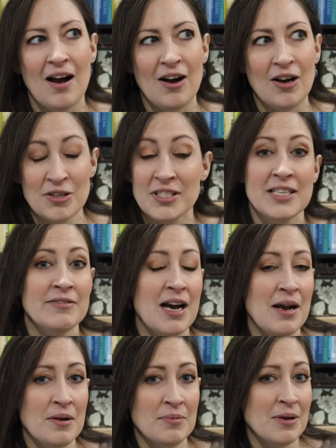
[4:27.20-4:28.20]
also,
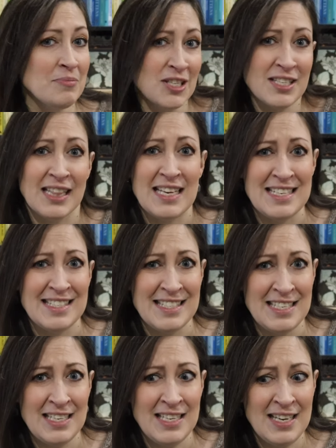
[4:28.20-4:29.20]
I, am just
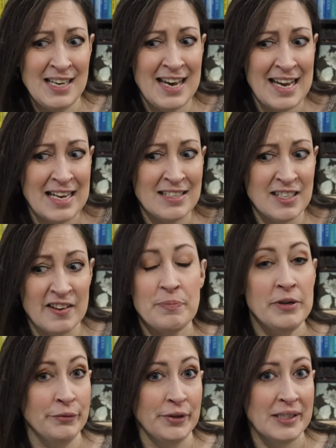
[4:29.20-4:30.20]
lazy and I've
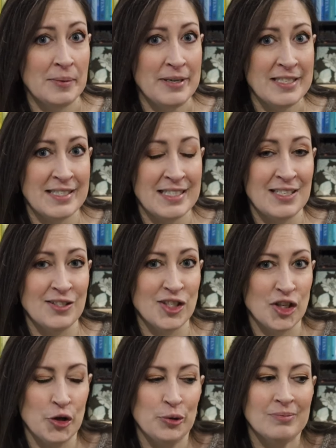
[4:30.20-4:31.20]
been really busy.
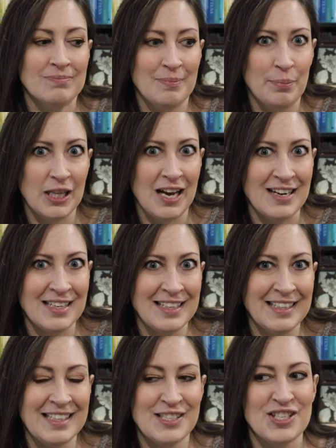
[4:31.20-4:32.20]
So,
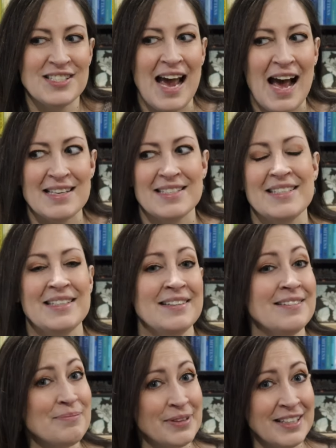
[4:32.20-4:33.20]
blocking it just
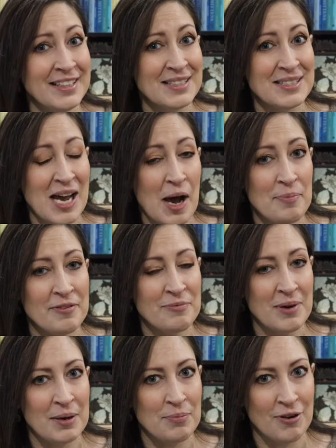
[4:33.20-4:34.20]
hasn't been at the top of
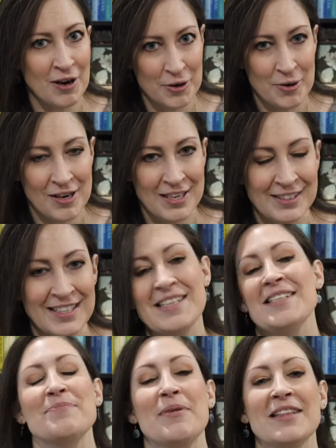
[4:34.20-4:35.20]
my priority
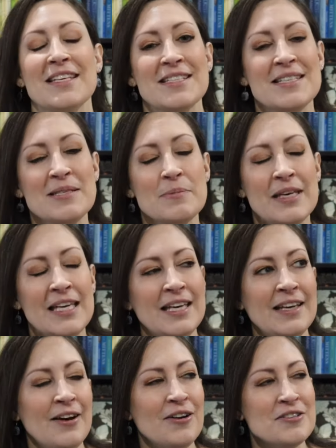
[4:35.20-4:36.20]
list. But this is
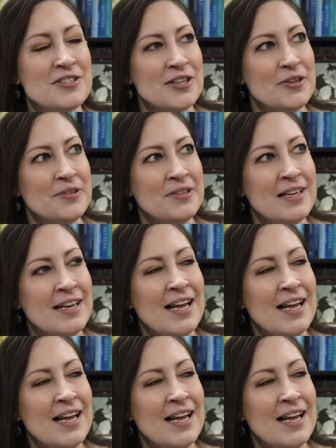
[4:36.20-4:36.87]
me also